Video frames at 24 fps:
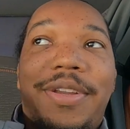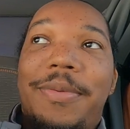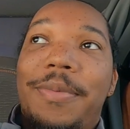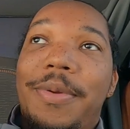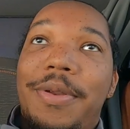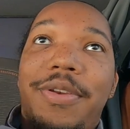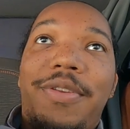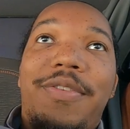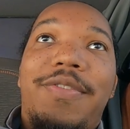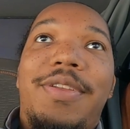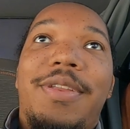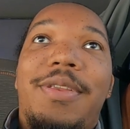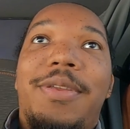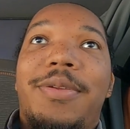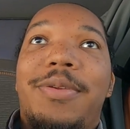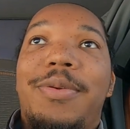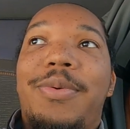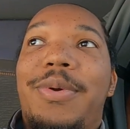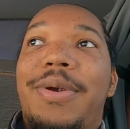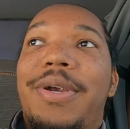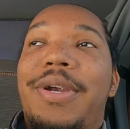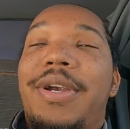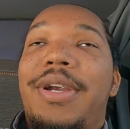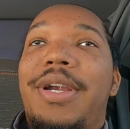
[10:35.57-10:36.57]
I'm gonna do a video
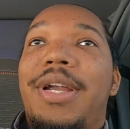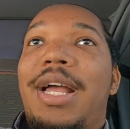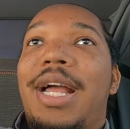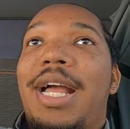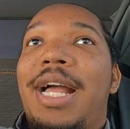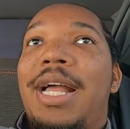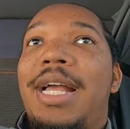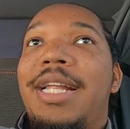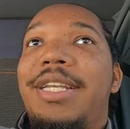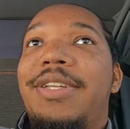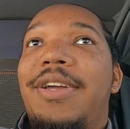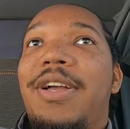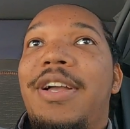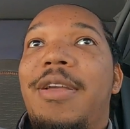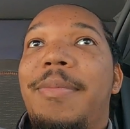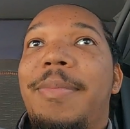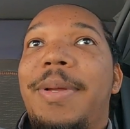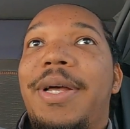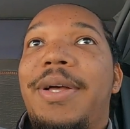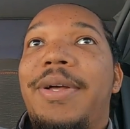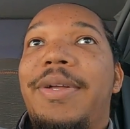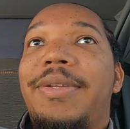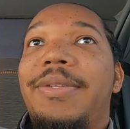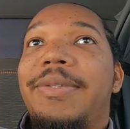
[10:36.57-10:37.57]
where I talk
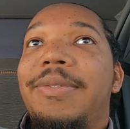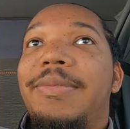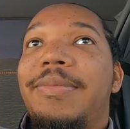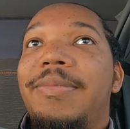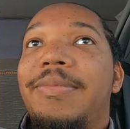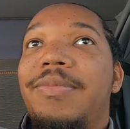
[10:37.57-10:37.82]
about,